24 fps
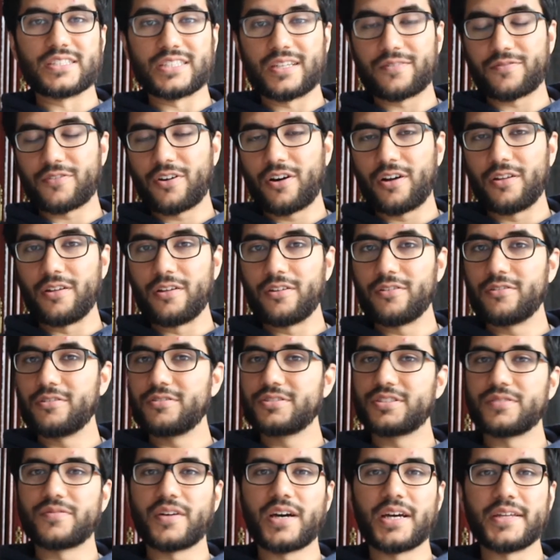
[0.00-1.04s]
I've got
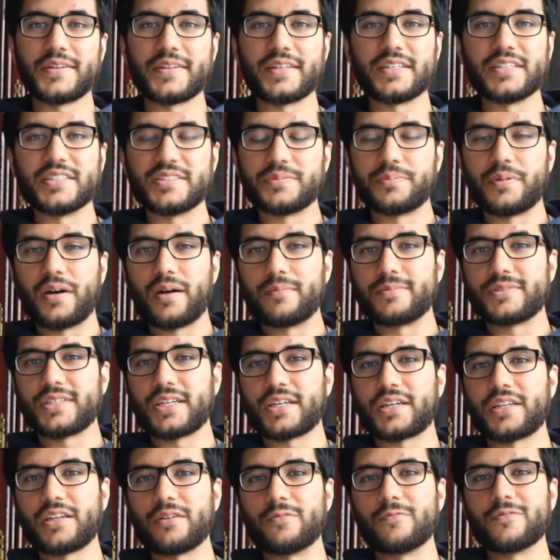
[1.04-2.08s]
loads of ideas, but I'm
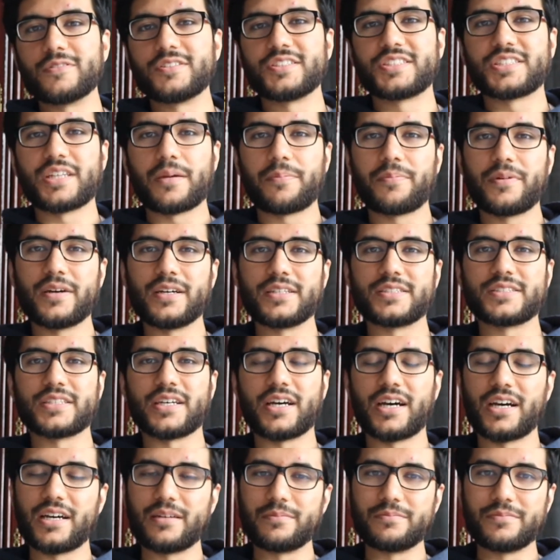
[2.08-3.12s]
taking it one step at a
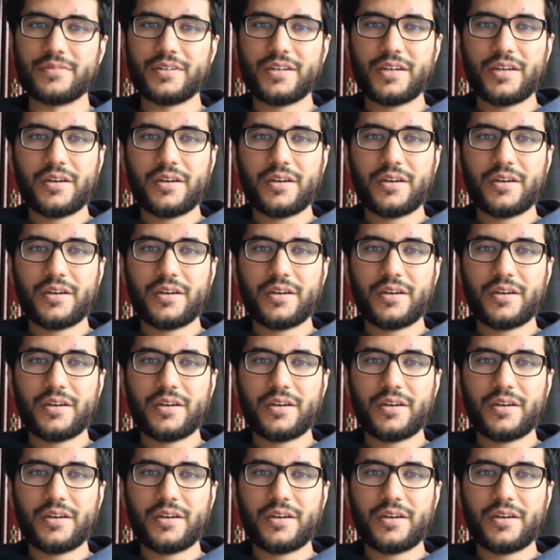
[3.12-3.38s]
time.